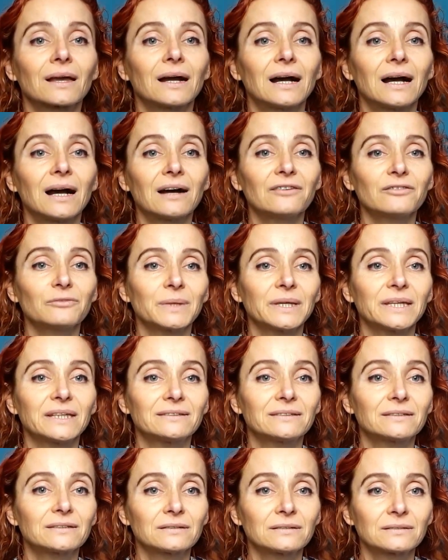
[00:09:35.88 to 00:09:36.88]
I've
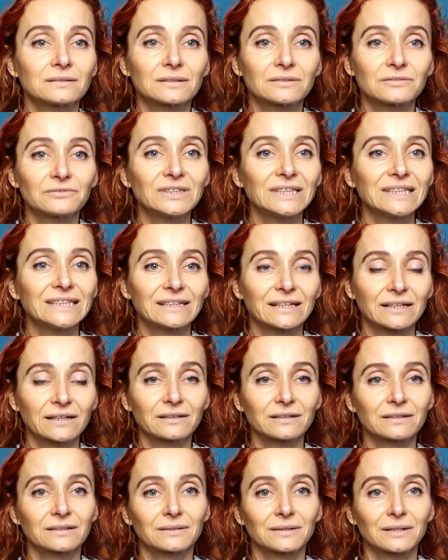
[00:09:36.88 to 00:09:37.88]
made the
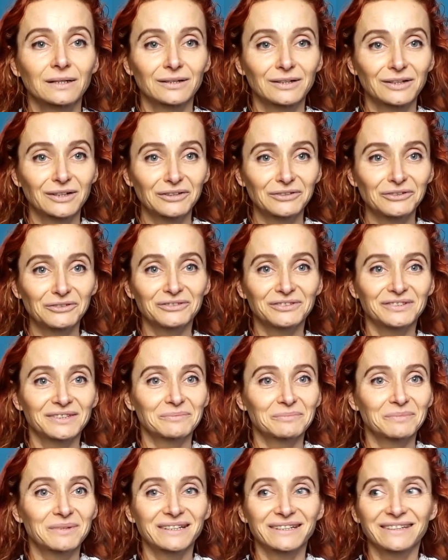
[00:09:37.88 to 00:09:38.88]
V-neck
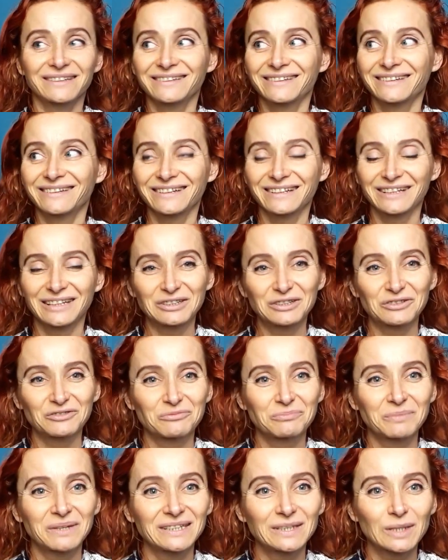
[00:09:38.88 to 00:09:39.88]
using my kind
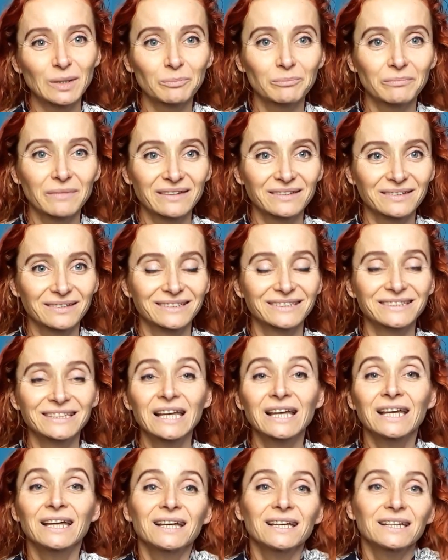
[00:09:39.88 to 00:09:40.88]
of made-up method.
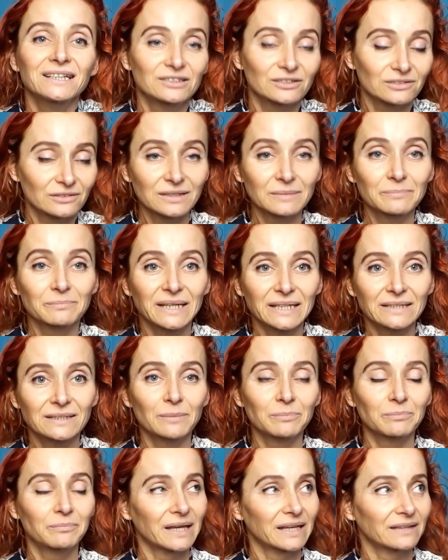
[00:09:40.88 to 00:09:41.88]
It's not the
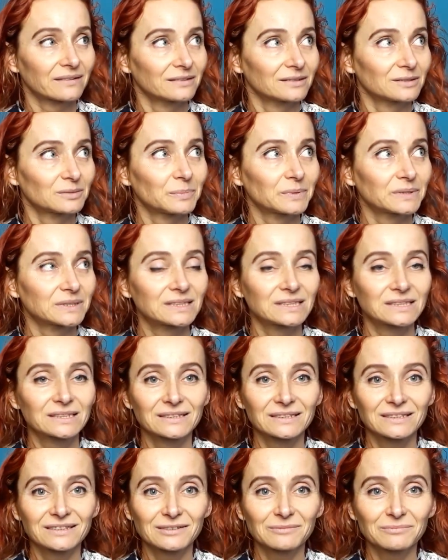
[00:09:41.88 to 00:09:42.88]
made-up method, but
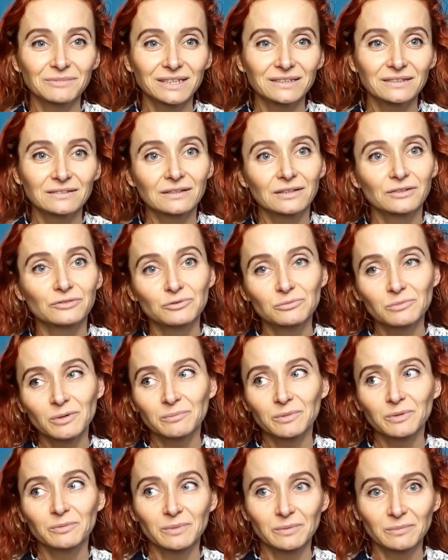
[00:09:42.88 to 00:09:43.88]
it's something that I
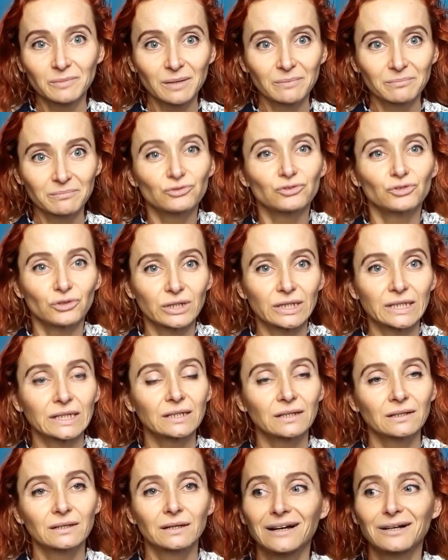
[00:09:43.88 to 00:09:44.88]
remember my mum
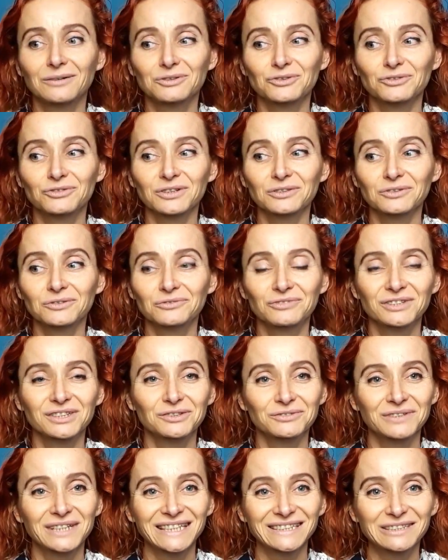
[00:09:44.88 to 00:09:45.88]
doing. I was trying to
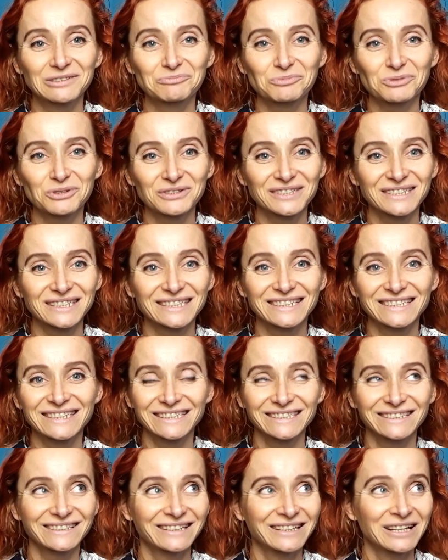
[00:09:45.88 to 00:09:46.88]
recreate the process
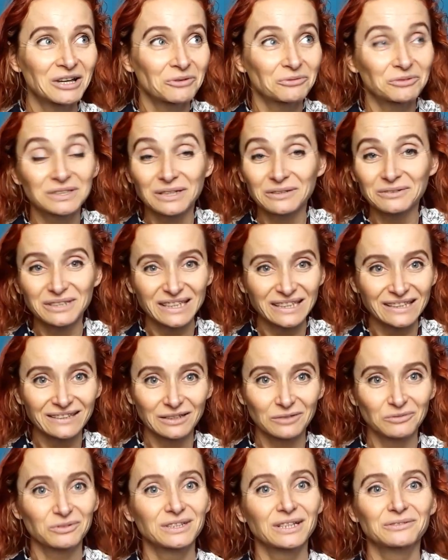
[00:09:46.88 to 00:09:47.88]
without
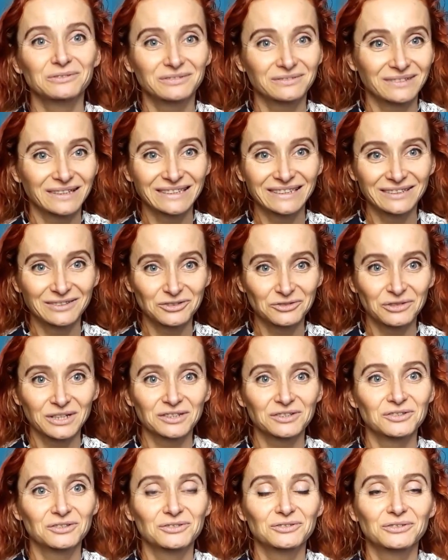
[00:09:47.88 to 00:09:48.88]
anything, without any
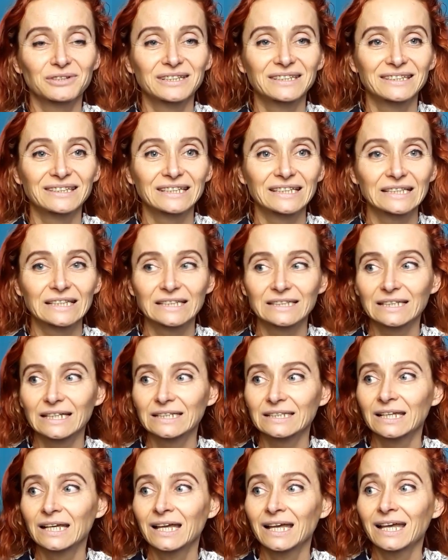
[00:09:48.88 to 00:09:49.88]
instructions or anything like that.